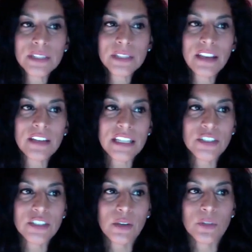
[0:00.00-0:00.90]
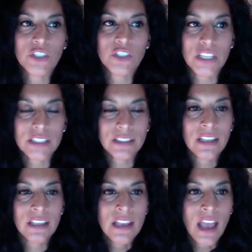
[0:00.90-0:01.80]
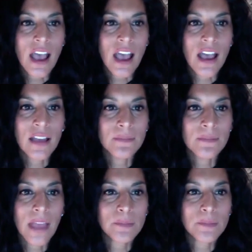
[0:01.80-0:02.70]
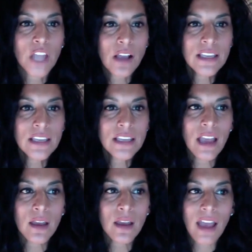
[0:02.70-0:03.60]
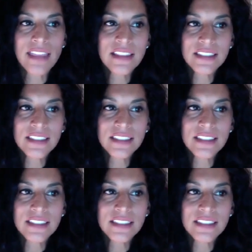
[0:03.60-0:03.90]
There's kind of a similarity to it, which is I'm talking,